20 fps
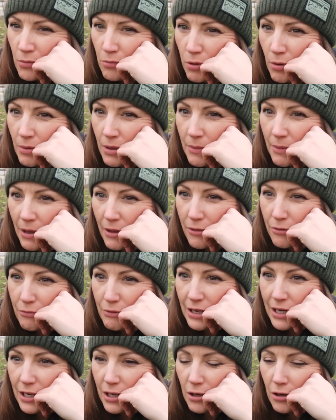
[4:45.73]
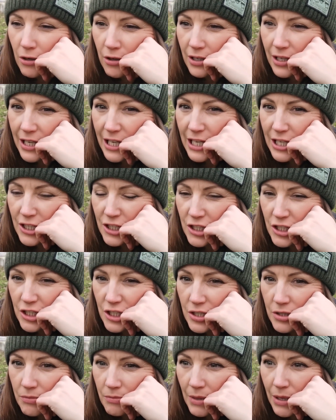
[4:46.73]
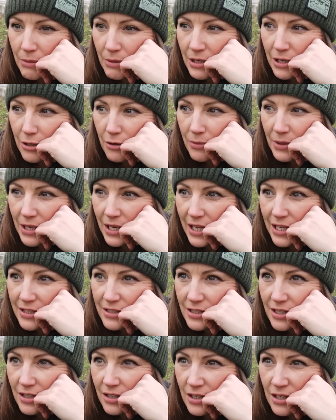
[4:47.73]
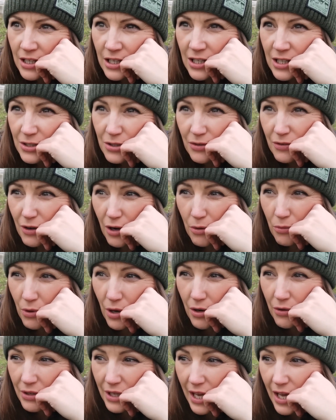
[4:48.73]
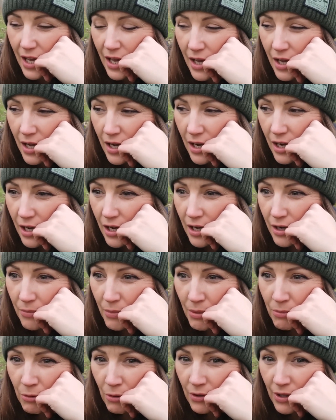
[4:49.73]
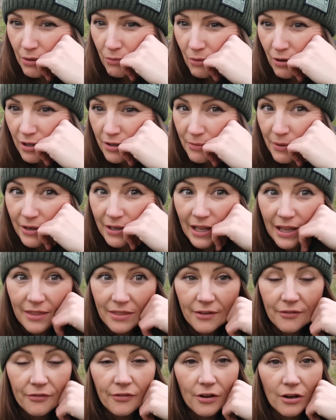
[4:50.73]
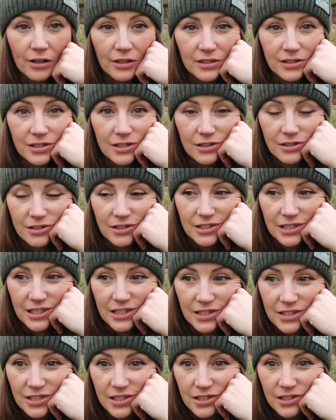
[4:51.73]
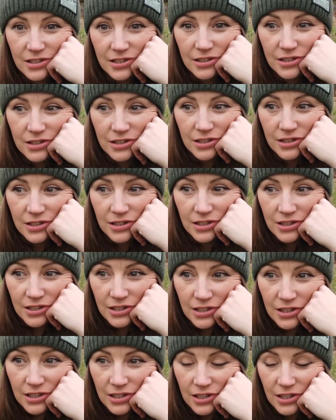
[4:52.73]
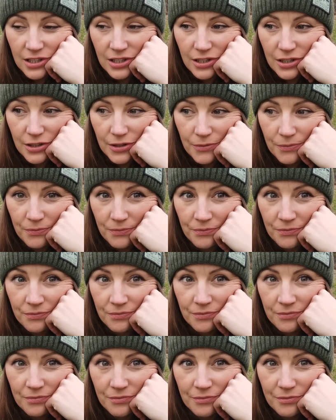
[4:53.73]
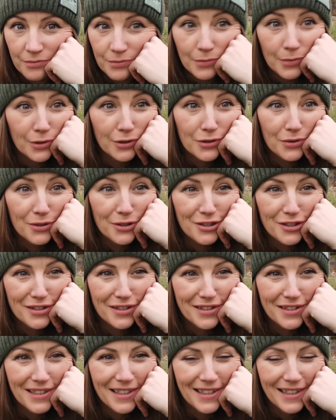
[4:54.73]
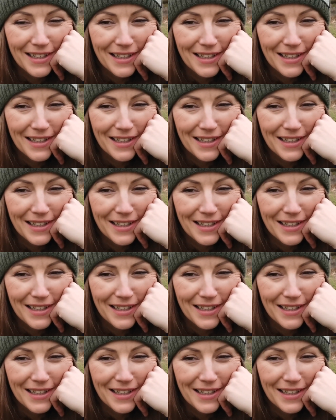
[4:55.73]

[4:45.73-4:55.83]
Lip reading: Probably about 3 o'clock-ish, maybe a little bit later. So I've got a while yet. I'm not that worried about getting the fire started. So I just